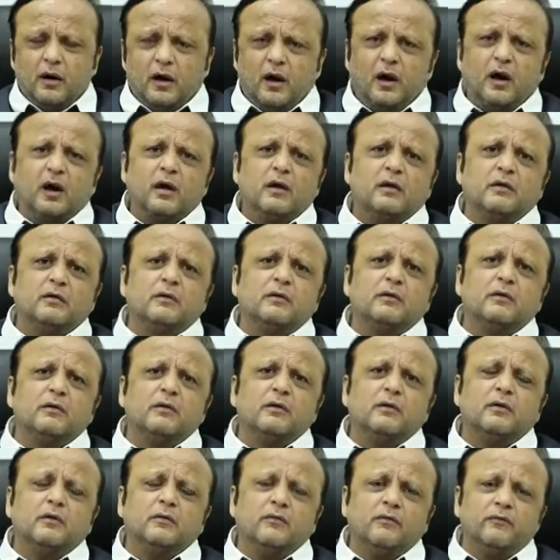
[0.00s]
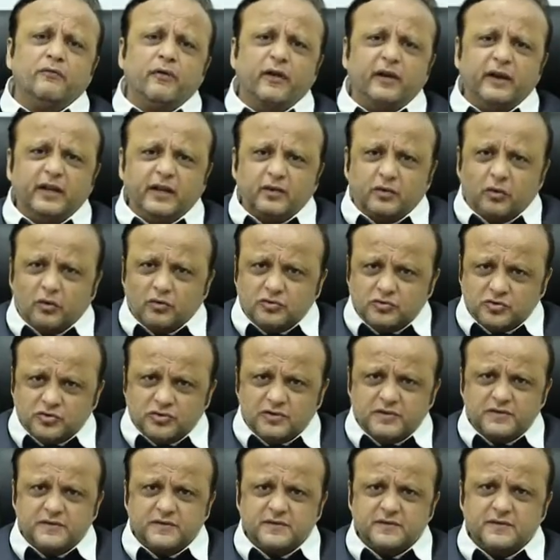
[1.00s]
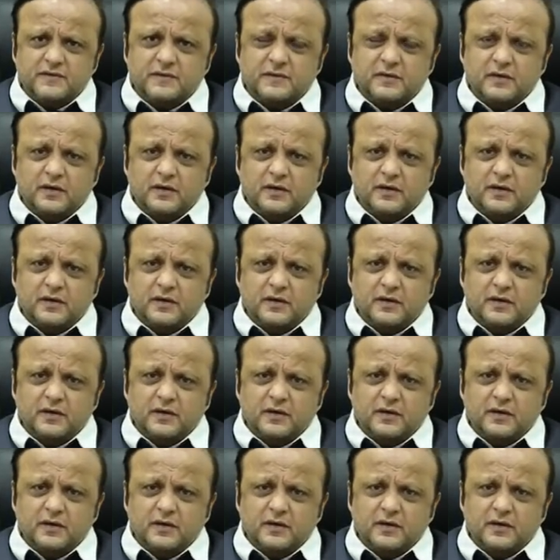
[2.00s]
are very conscious.